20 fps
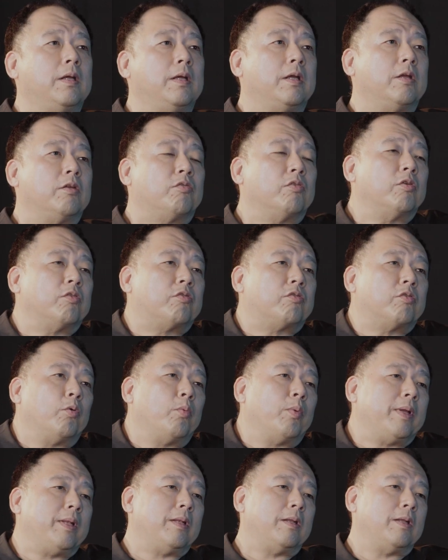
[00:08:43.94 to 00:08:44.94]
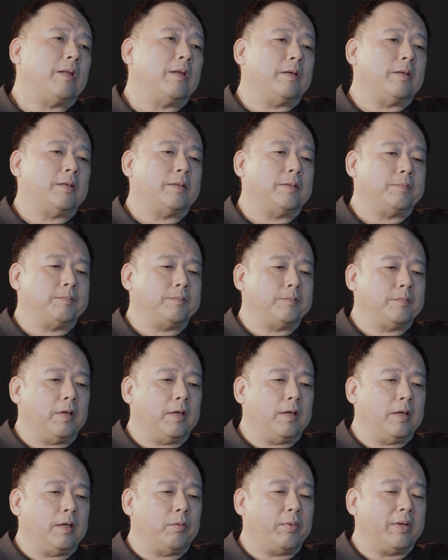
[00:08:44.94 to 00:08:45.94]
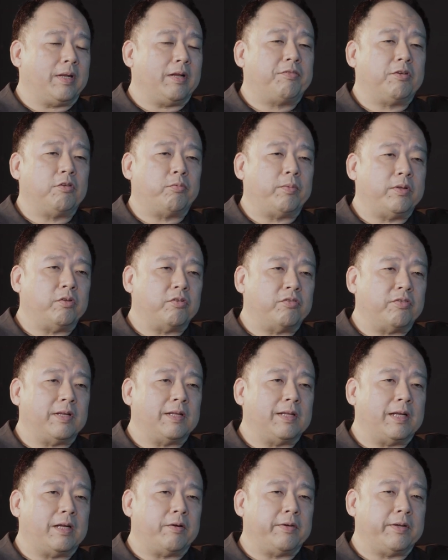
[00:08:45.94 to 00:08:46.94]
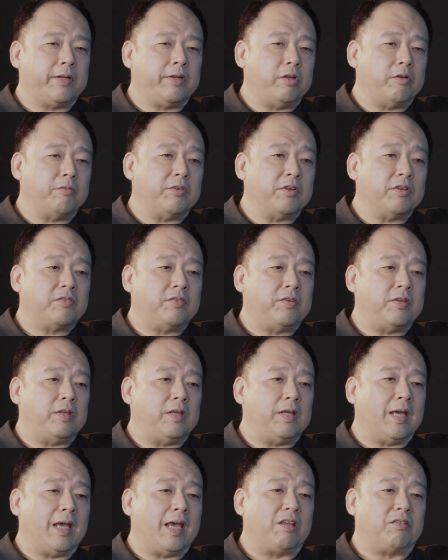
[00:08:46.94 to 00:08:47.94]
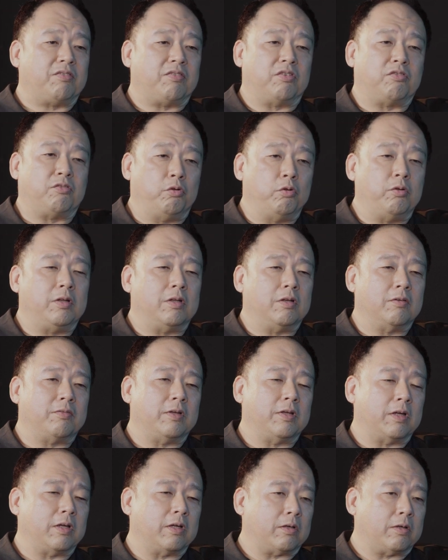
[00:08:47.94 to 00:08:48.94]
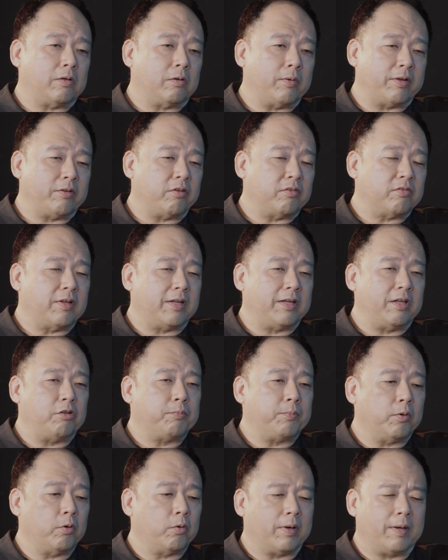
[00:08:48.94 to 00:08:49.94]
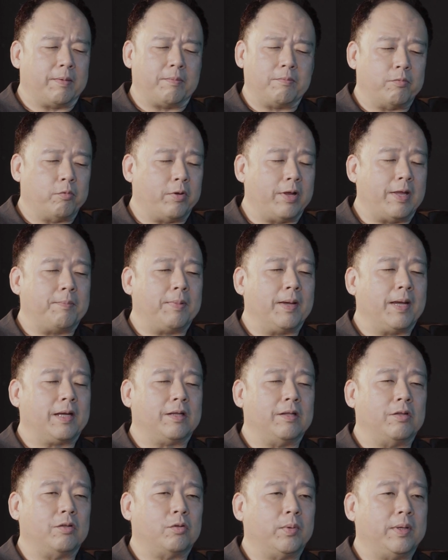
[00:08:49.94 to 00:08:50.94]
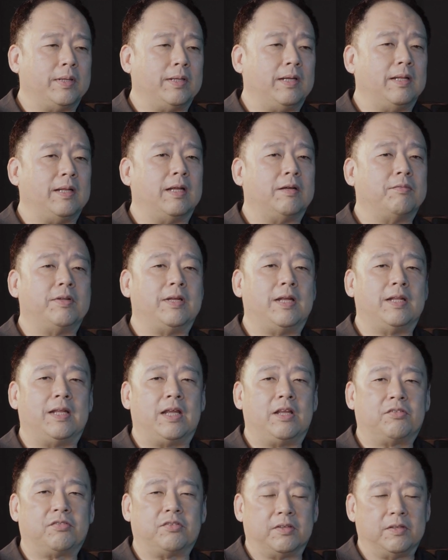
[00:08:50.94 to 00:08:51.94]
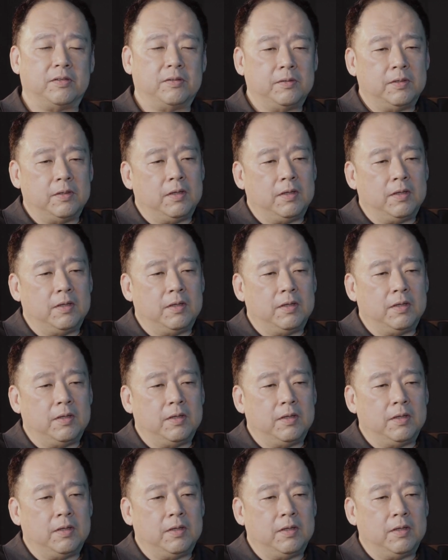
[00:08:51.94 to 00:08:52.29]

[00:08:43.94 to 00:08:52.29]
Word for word: Yeah. So so when um, uh, when I first went to Singularity University as a student of the graduate studies program way back in 2011 at NASA,